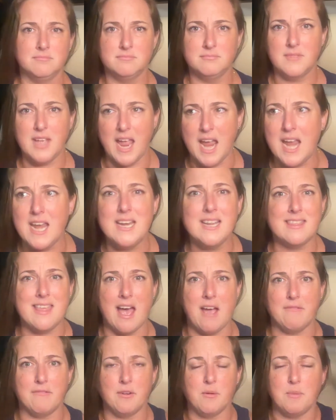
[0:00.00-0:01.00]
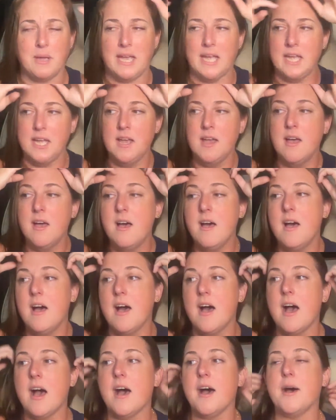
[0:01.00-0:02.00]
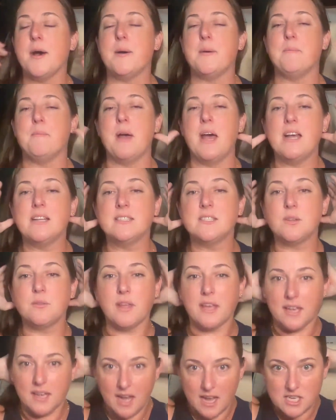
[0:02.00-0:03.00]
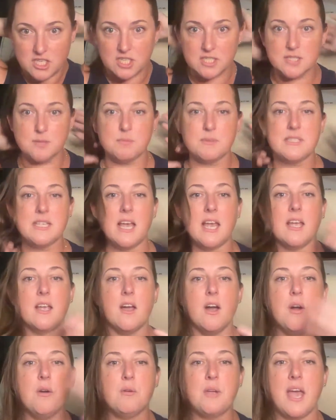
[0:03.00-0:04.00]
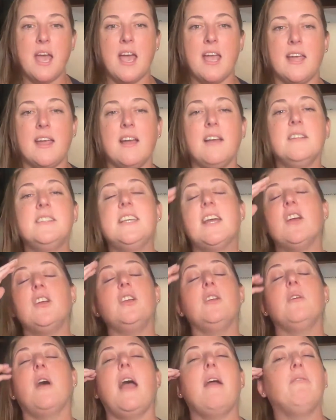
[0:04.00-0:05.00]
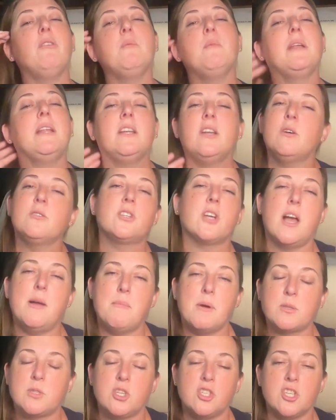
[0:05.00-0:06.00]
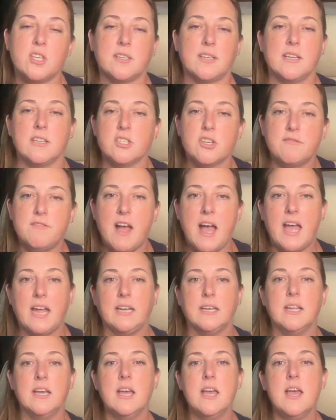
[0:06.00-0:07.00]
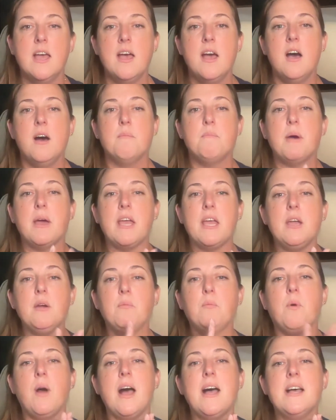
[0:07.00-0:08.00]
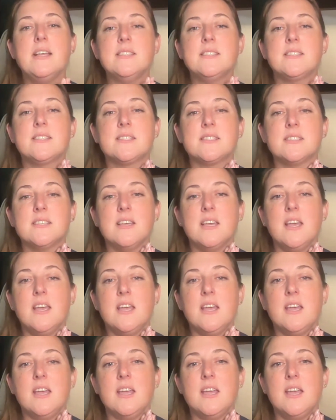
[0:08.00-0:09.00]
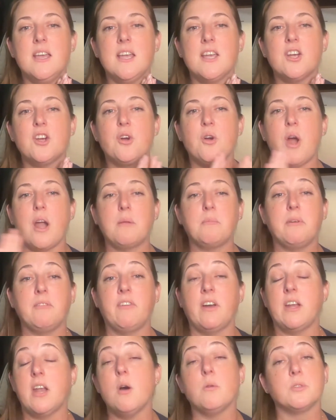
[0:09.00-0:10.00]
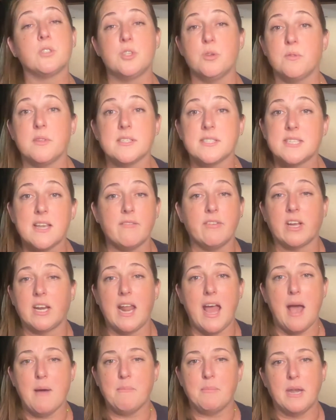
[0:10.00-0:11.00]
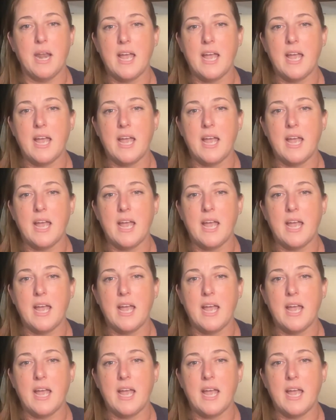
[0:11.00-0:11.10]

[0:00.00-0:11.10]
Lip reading: Hated that for me. And so like I just was like, okay, dare you, everybody knows you got motion sickness. You're fine. But it was incredibly fun. Oh, Sue, that's never gonna happen.